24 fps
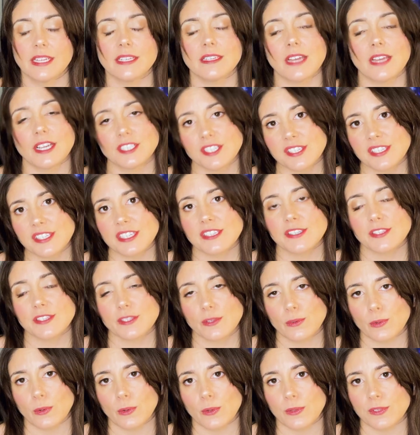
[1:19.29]
not just in
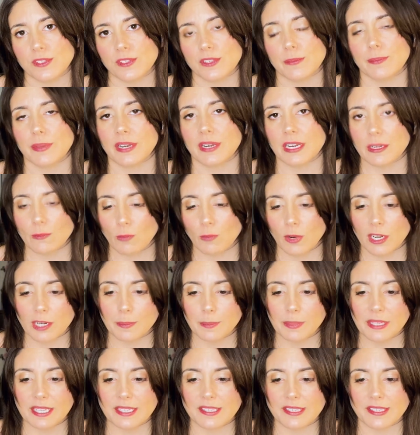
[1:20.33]
schools, but in
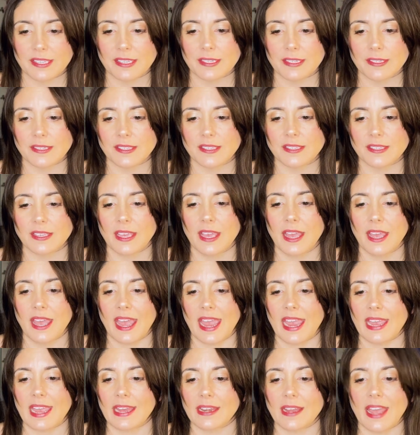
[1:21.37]
workplaces
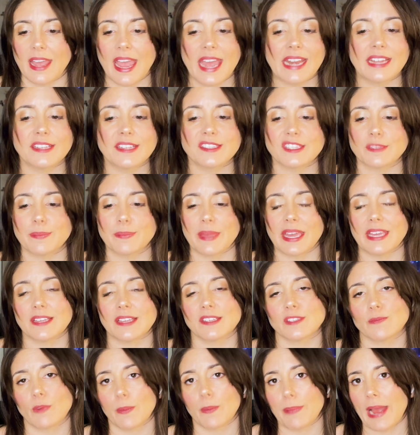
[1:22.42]
and any
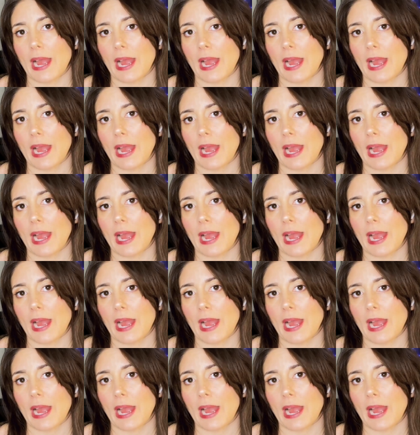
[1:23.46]
space where